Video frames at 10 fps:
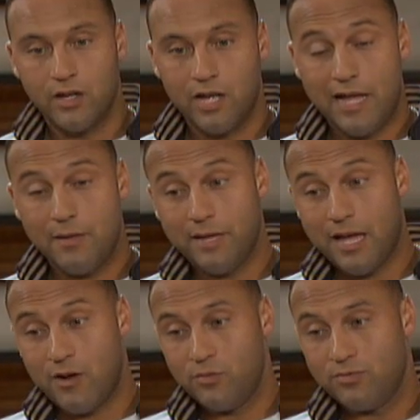I mean,
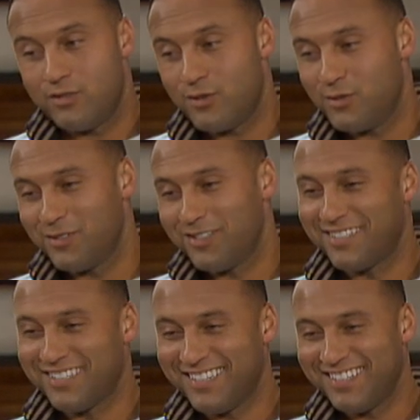I hope so.
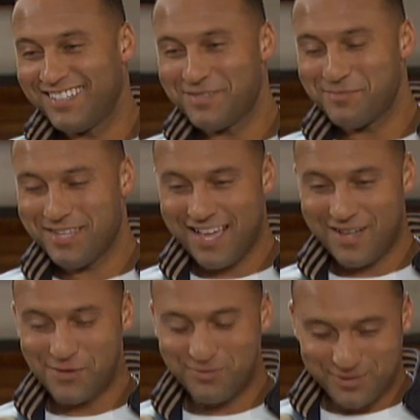I
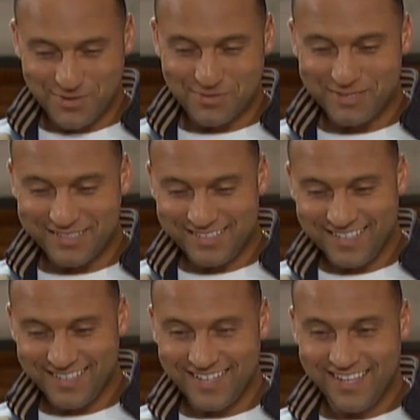hope so, but
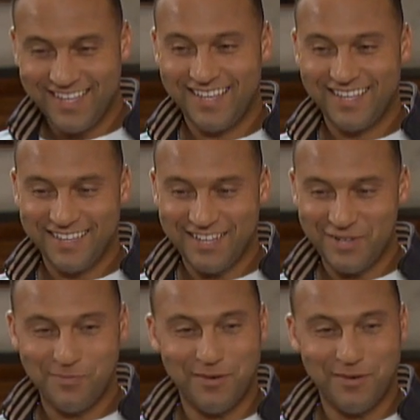you